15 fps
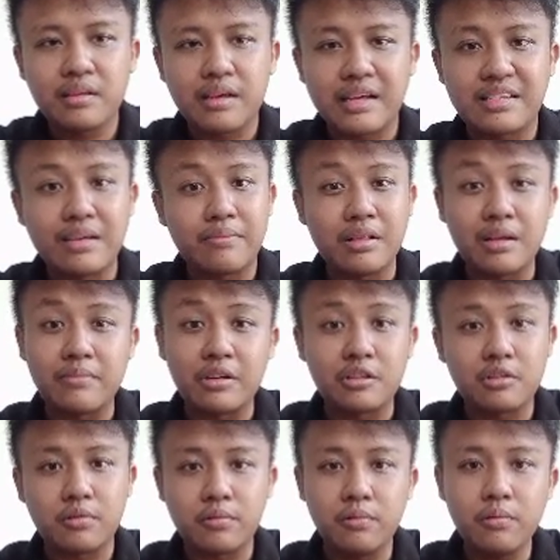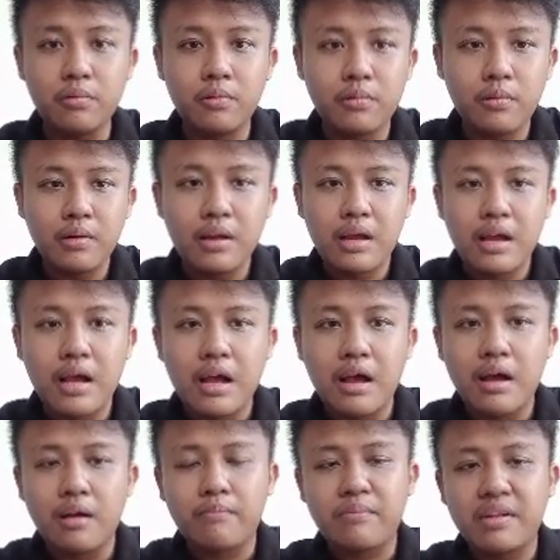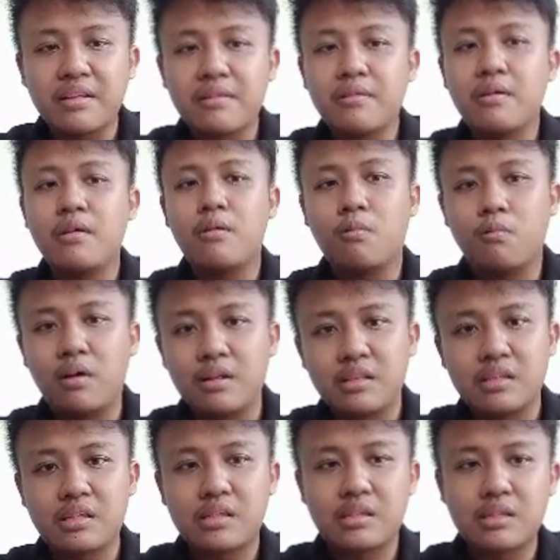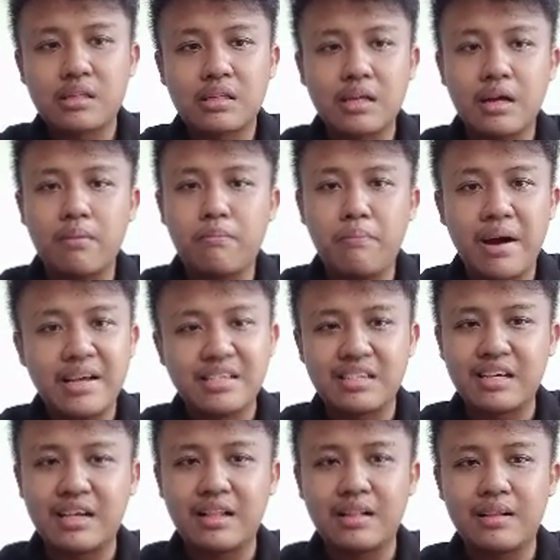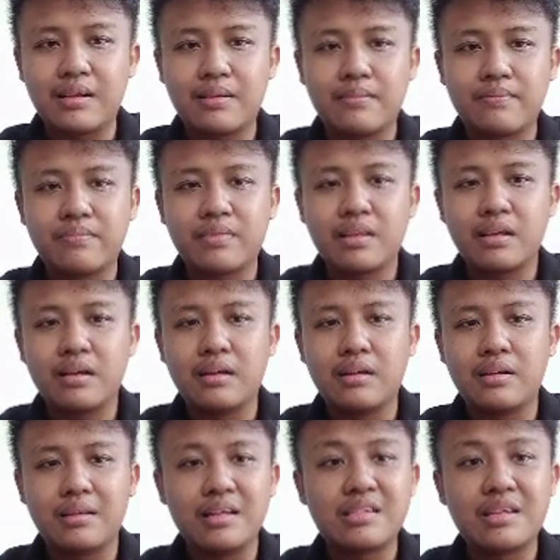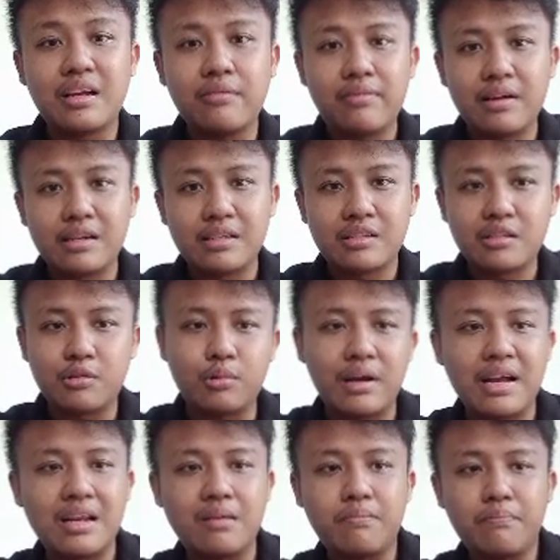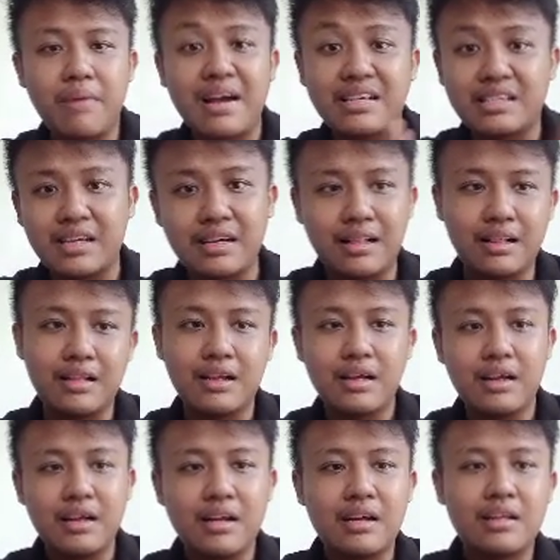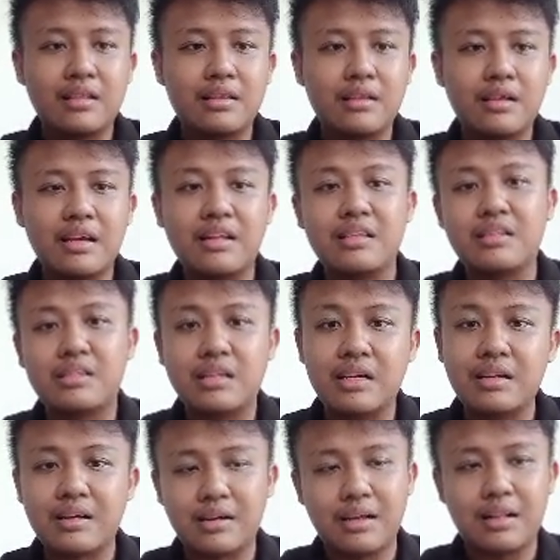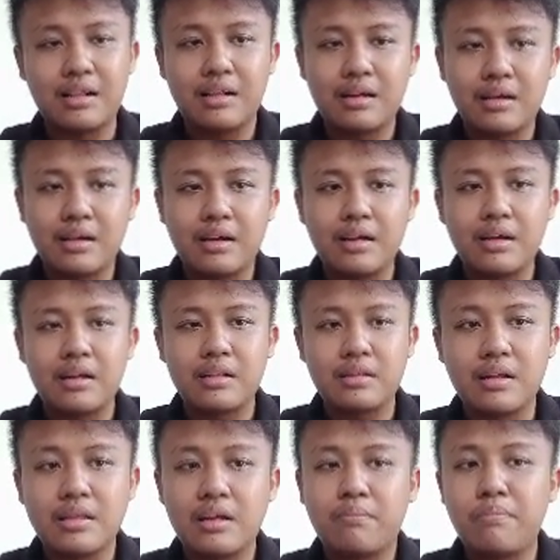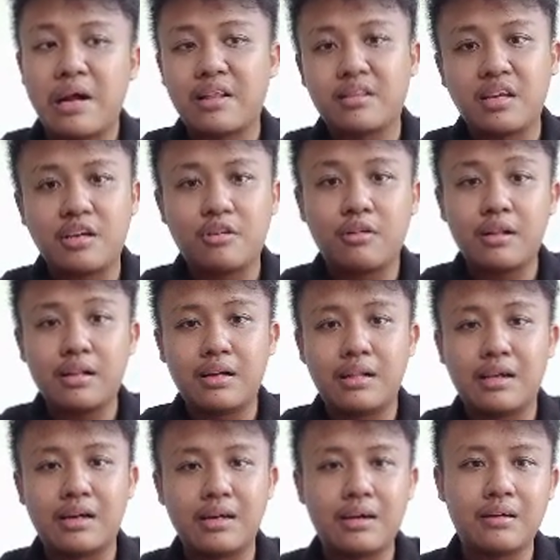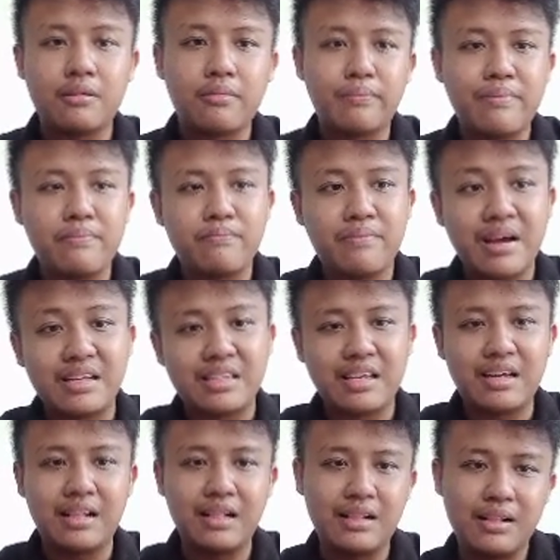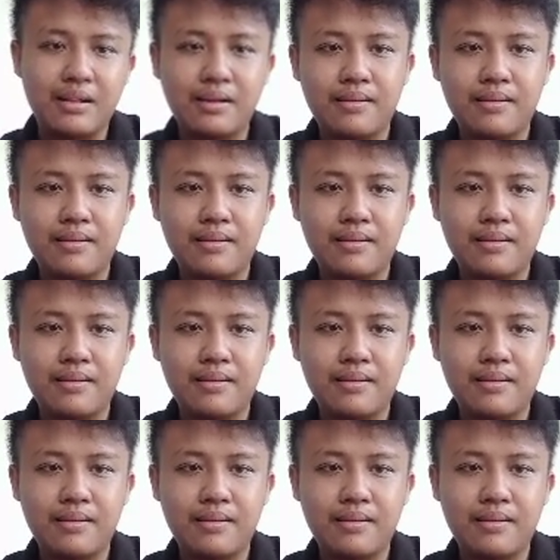Example number 2, Peter wants a bicycle. This refers to any bicycle in general, not a particular bicycle.